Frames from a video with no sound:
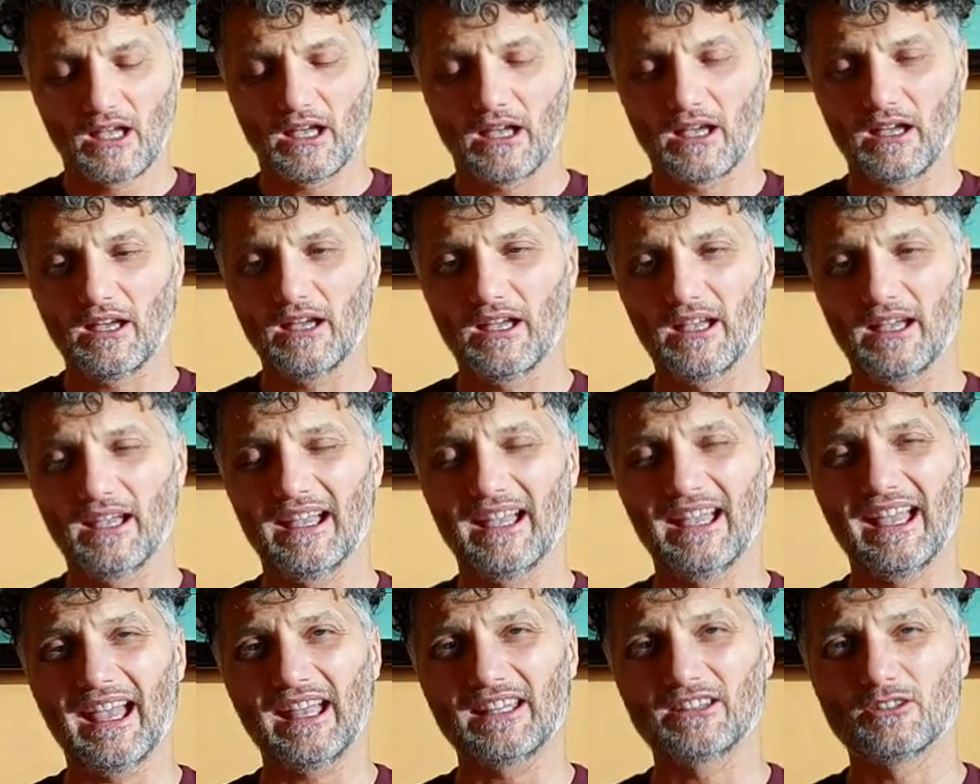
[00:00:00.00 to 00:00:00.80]

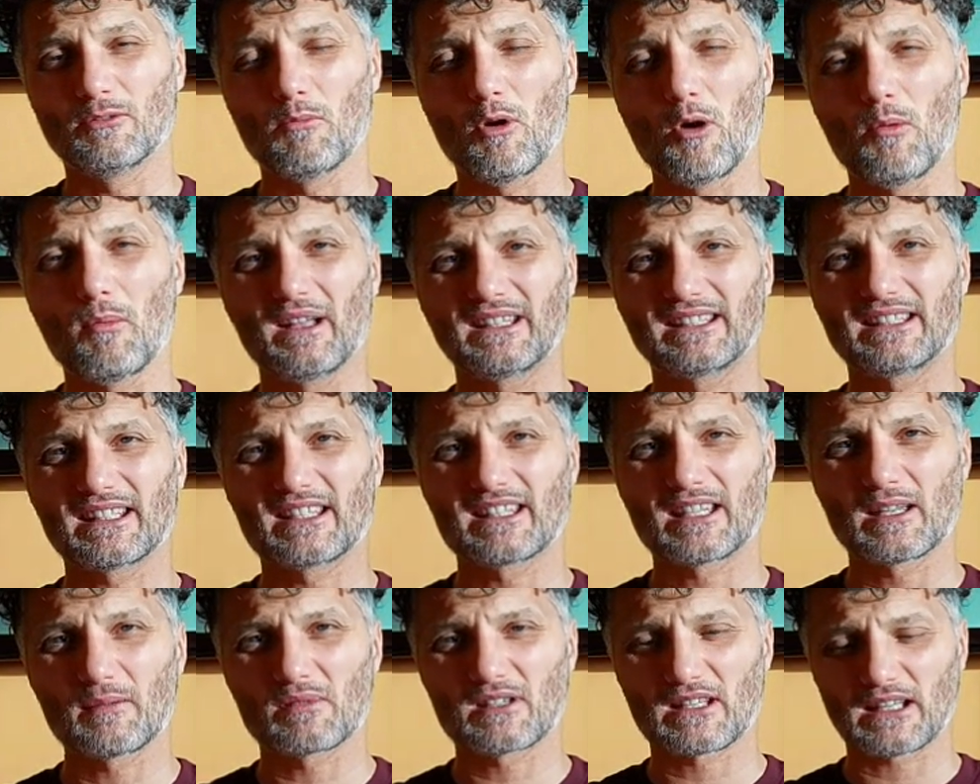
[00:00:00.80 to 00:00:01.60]
at the moment it
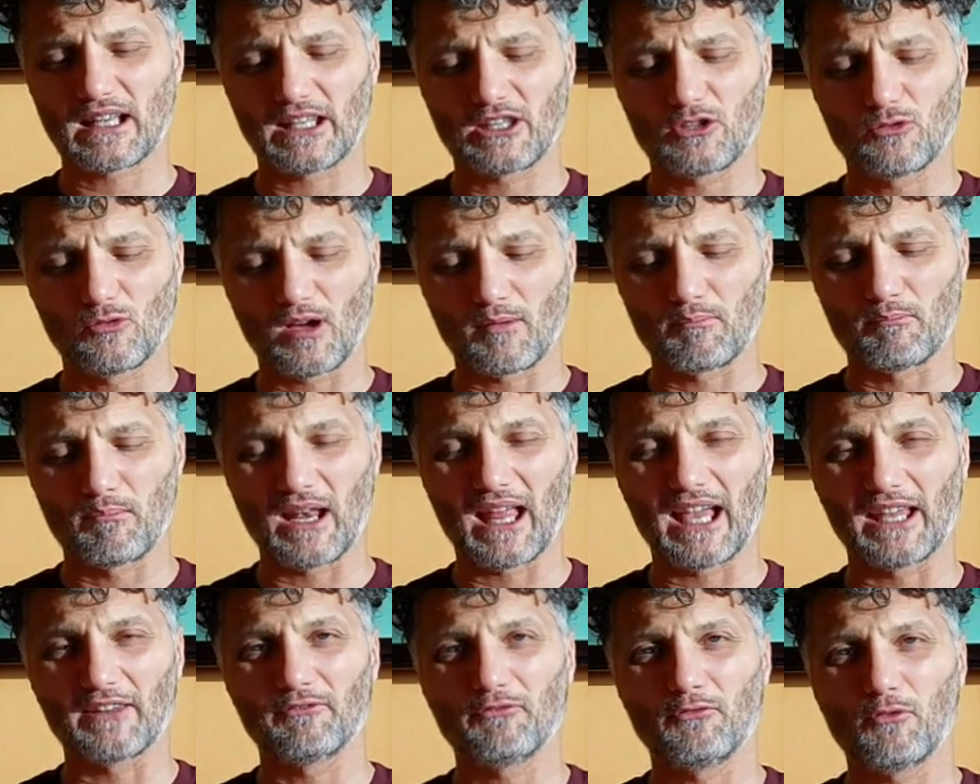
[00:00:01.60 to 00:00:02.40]
seems like you are
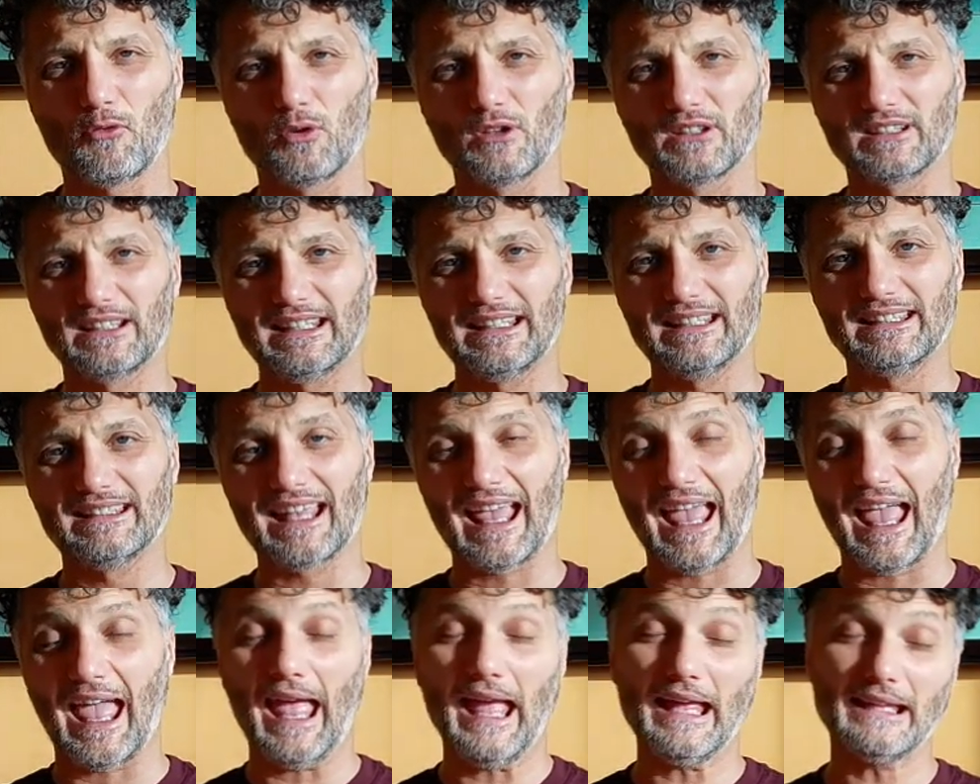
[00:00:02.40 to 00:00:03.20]

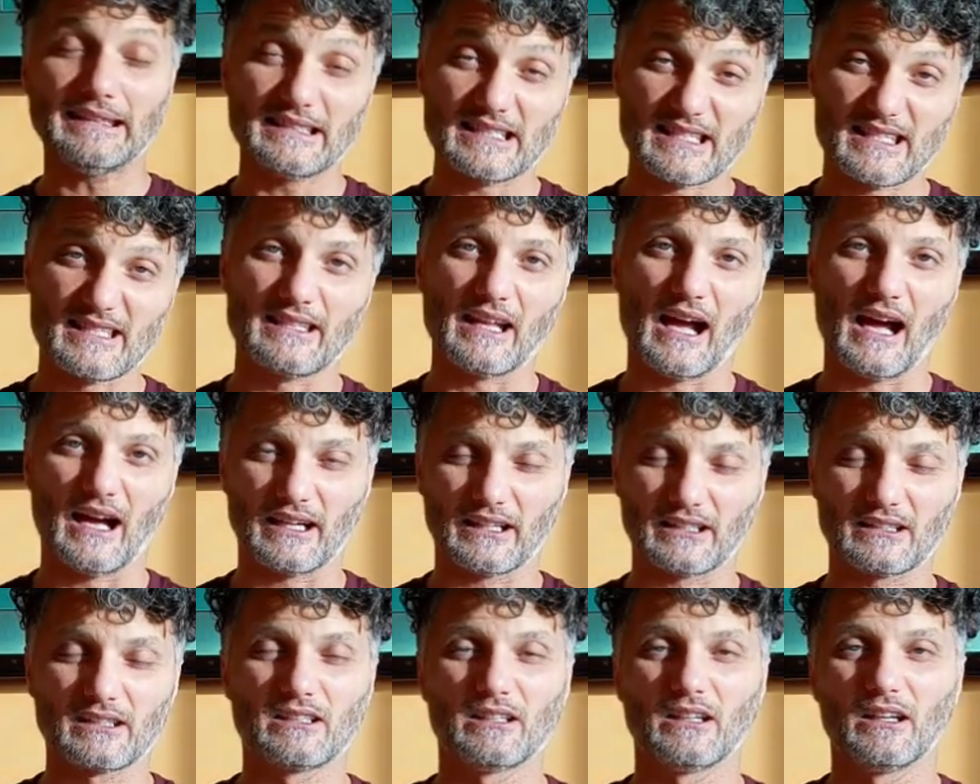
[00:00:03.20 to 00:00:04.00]
blindfolded and it's
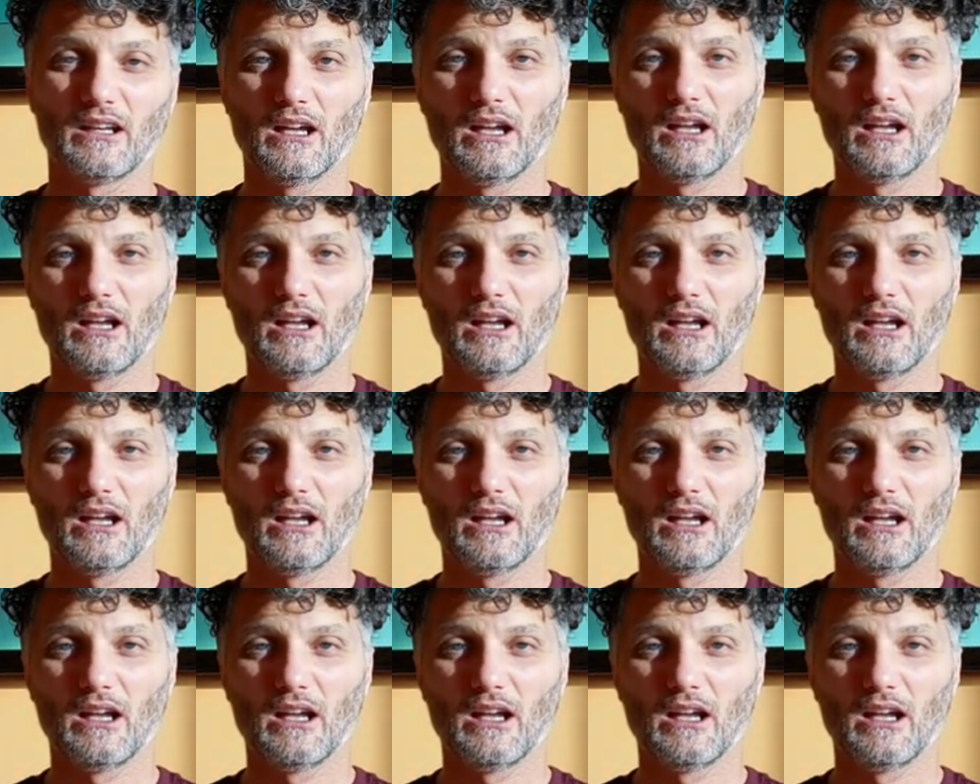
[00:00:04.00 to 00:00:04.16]
dark,